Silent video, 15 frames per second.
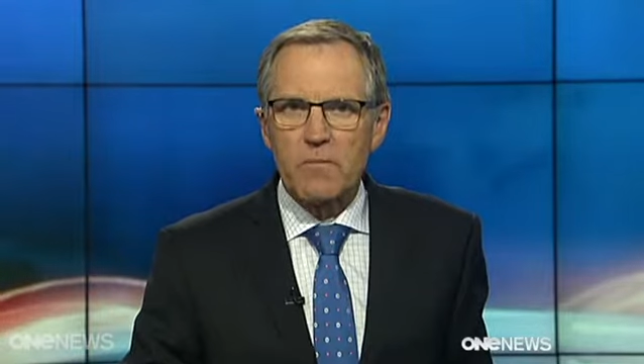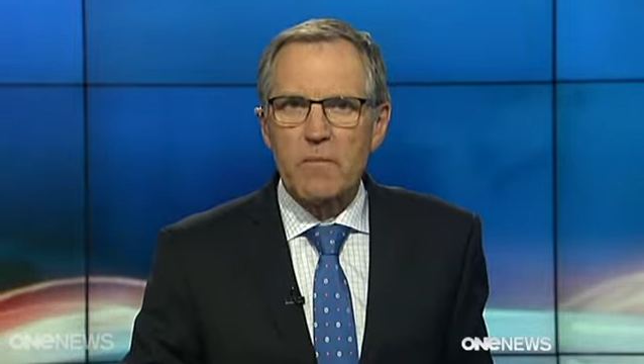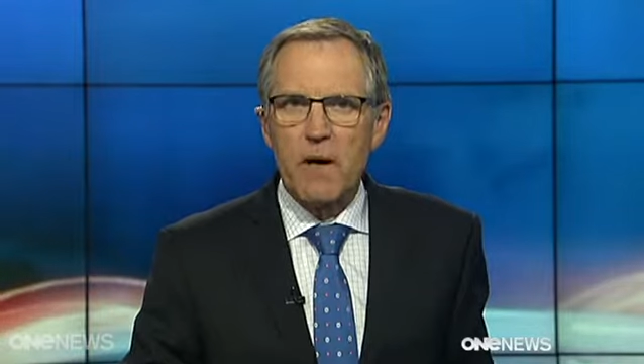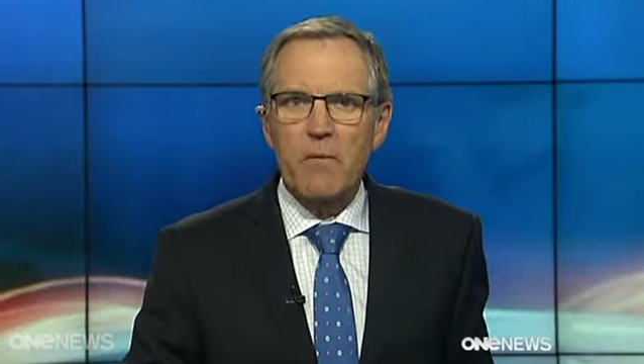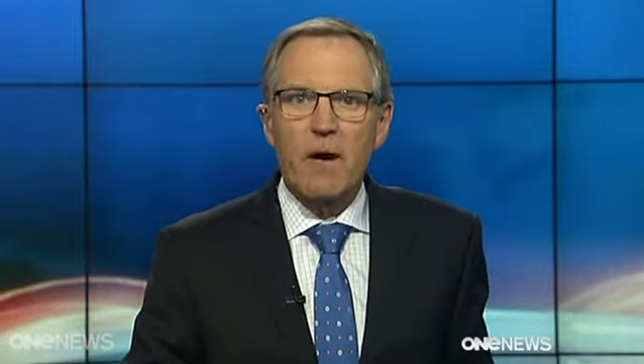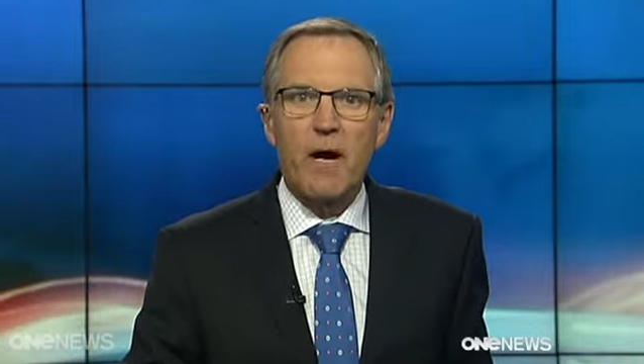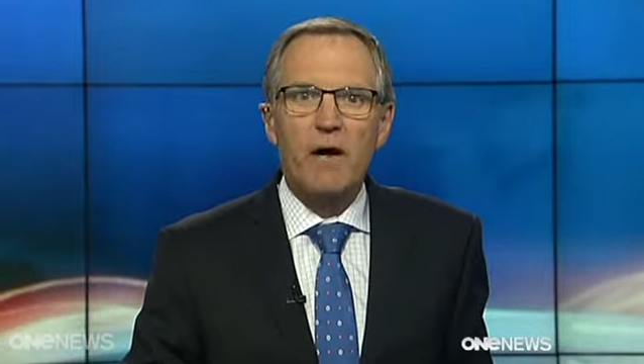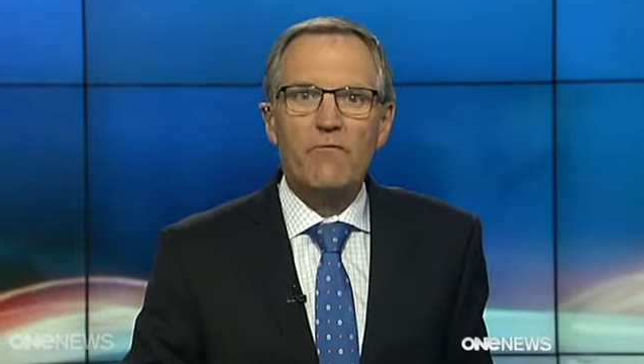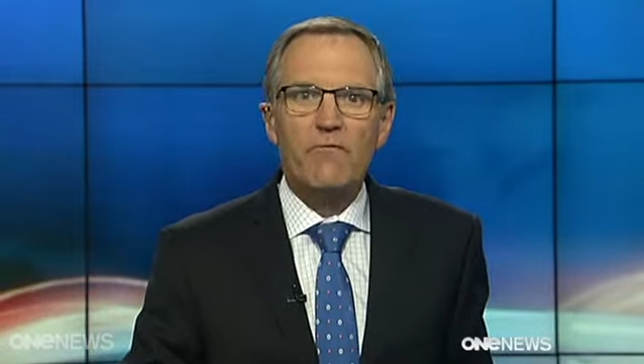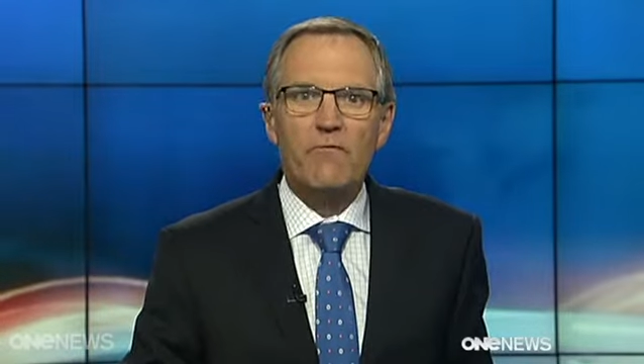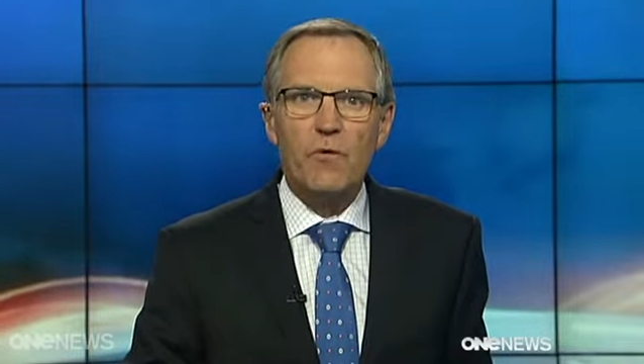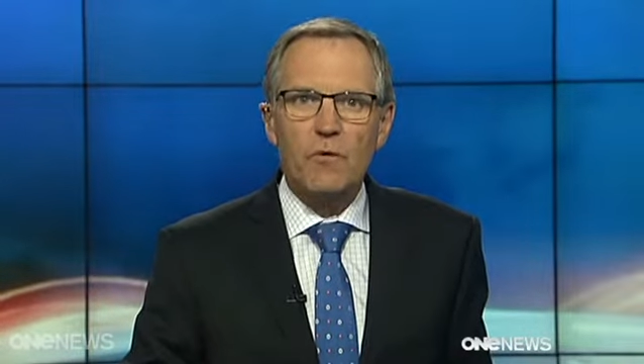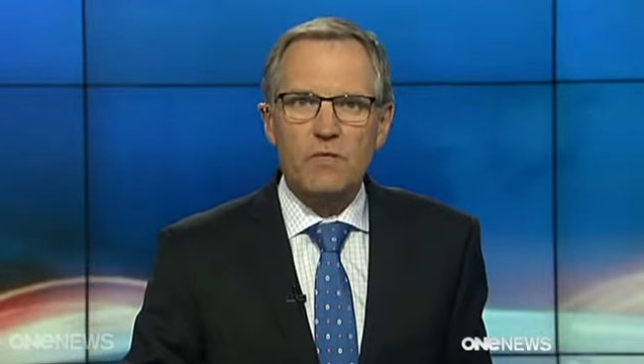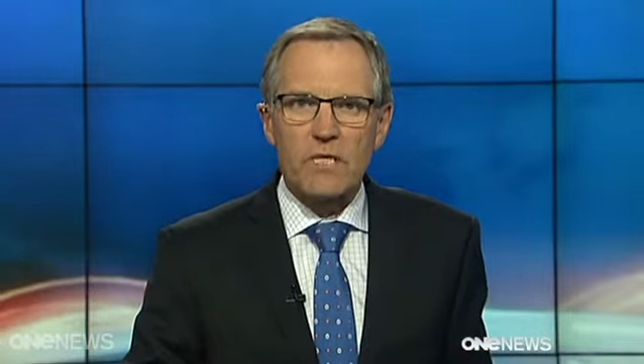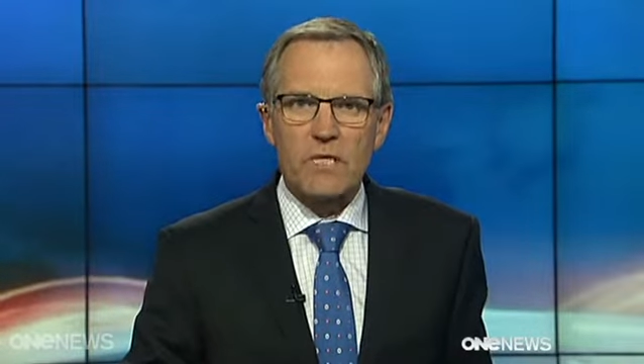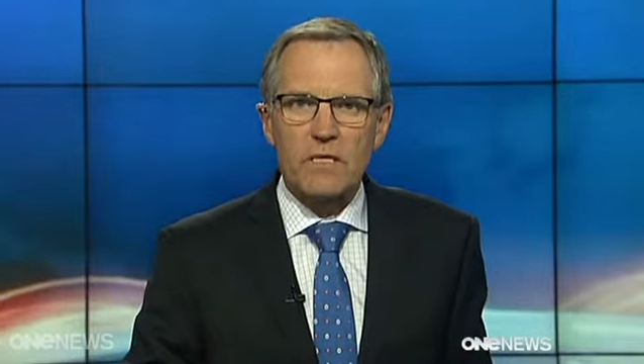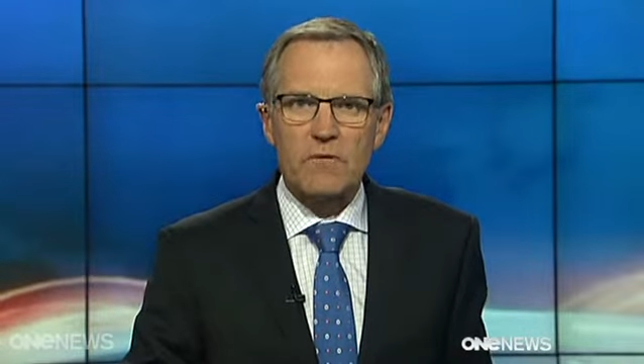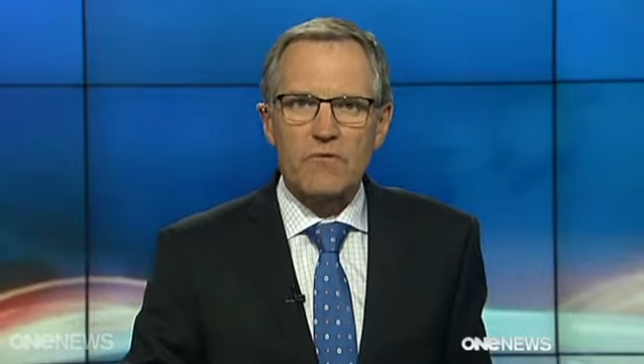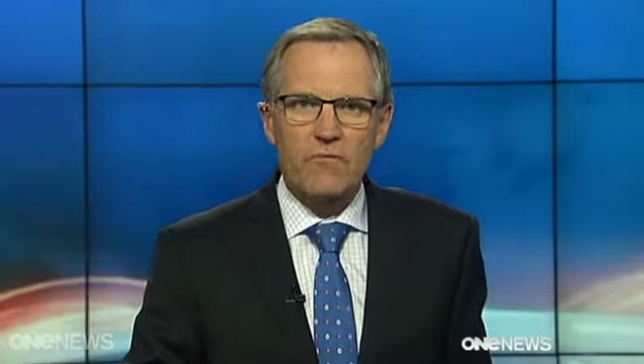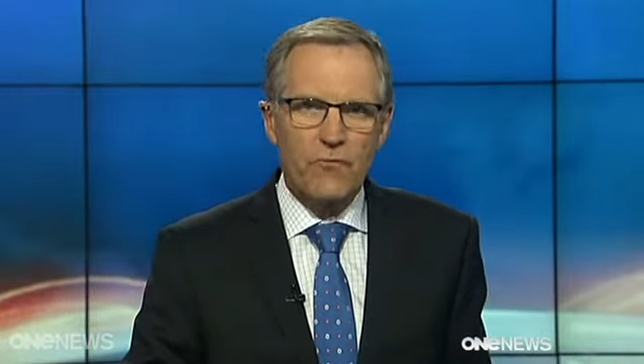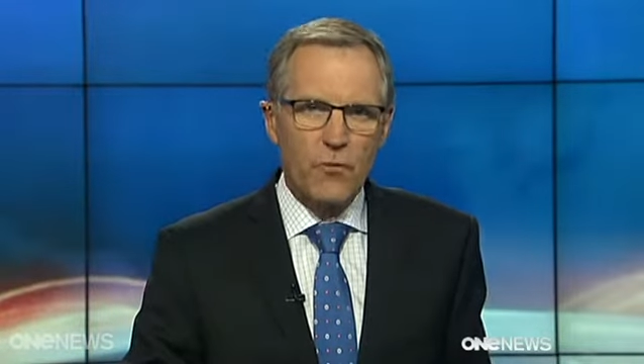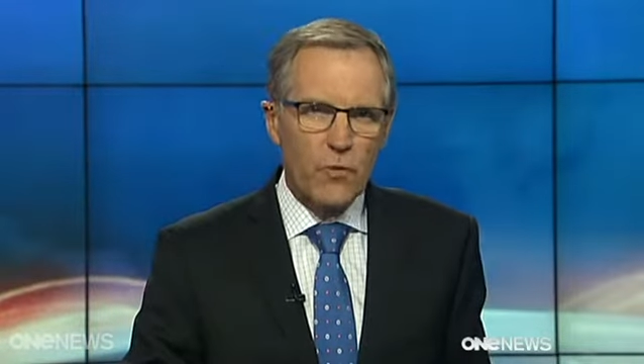Moha Fawcett
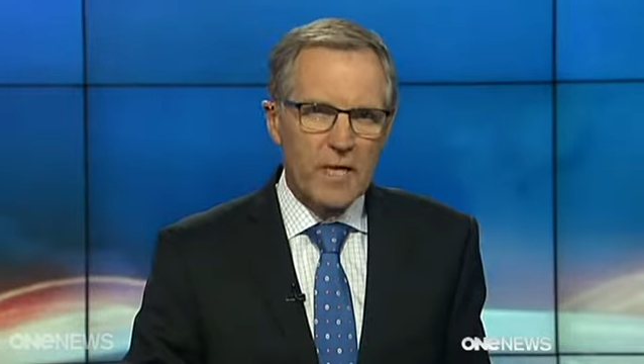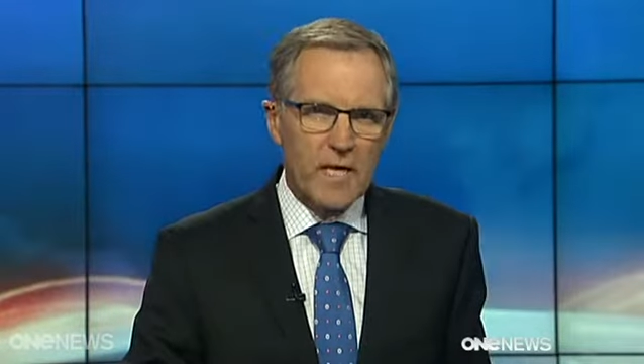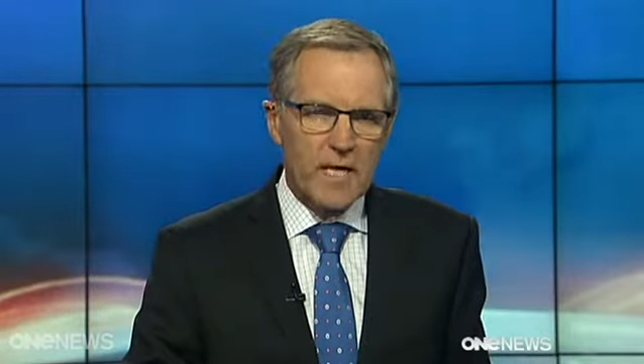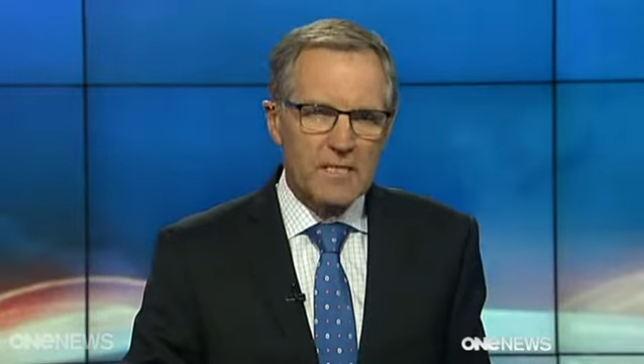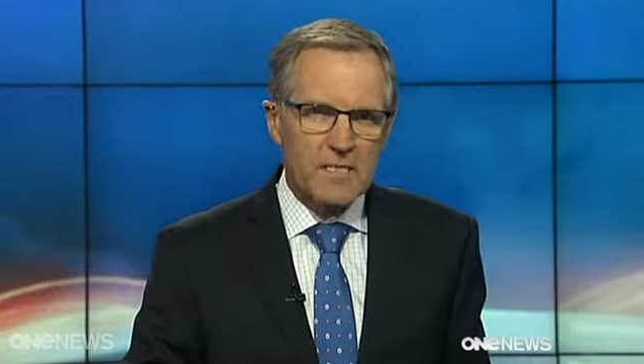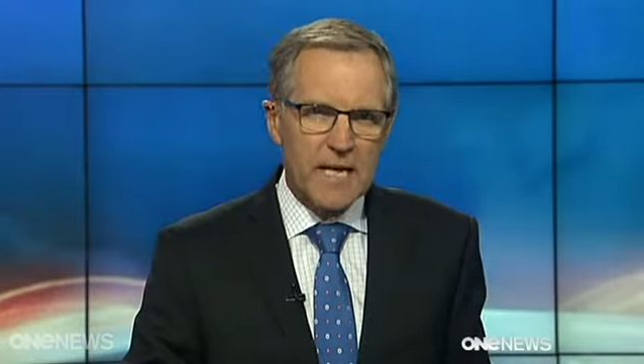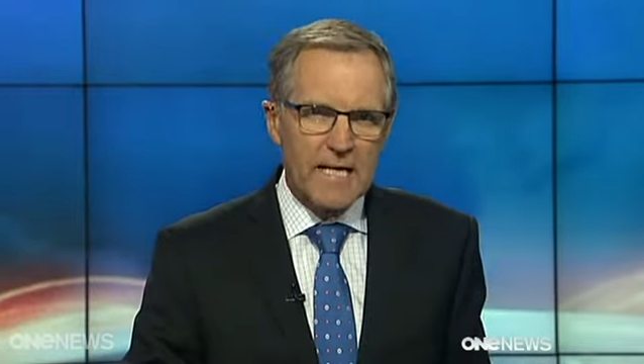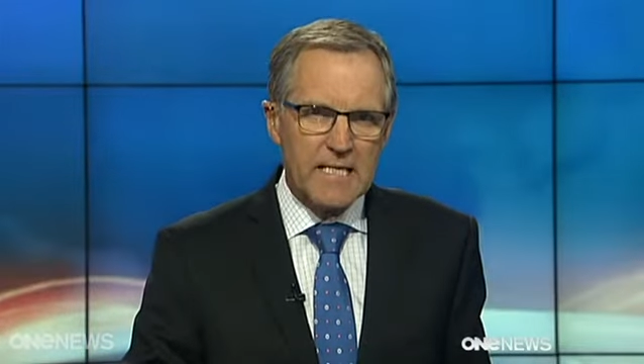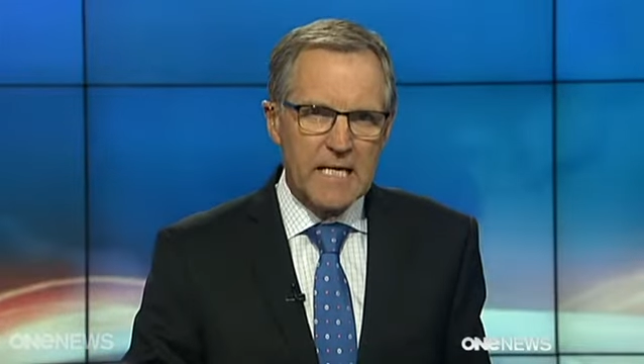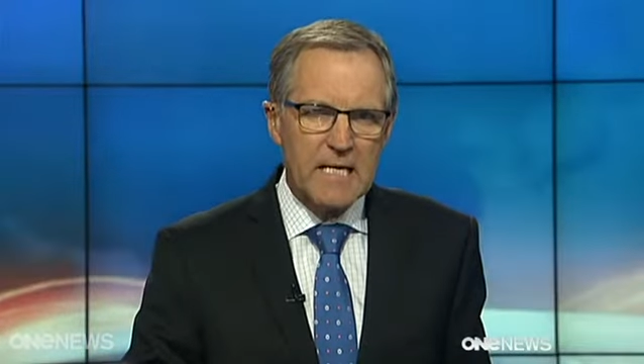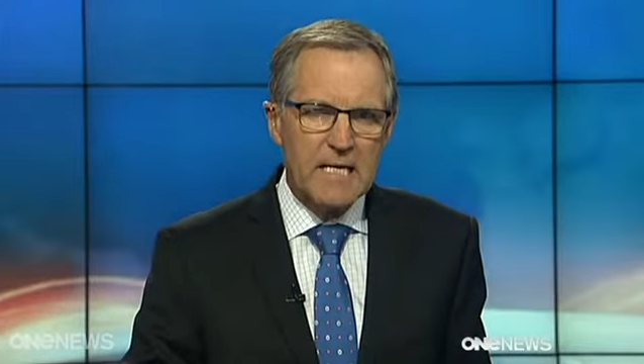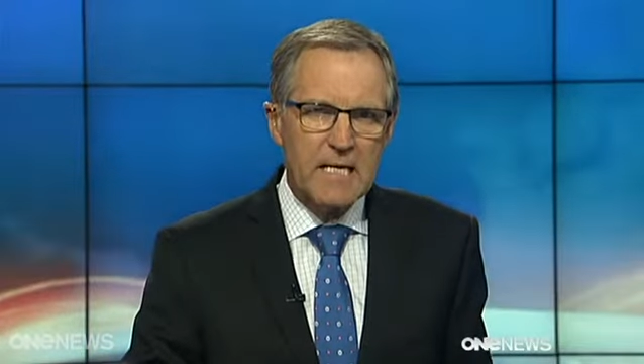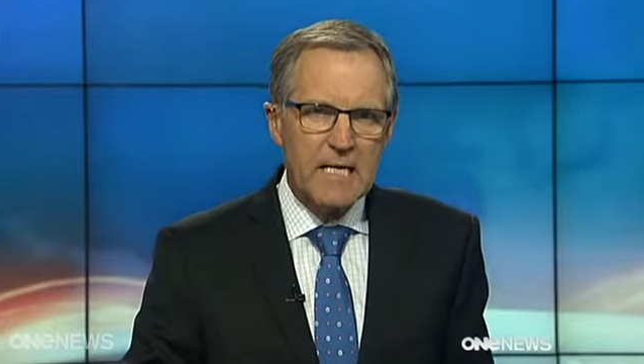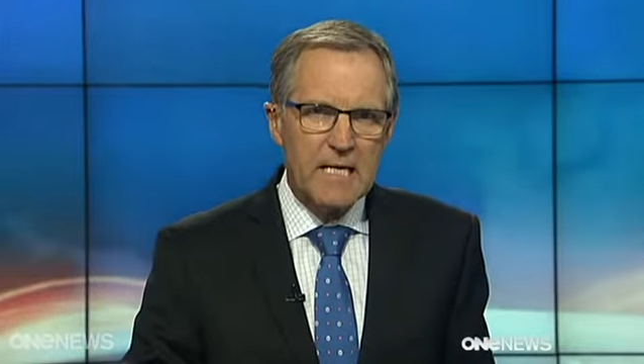4 years later.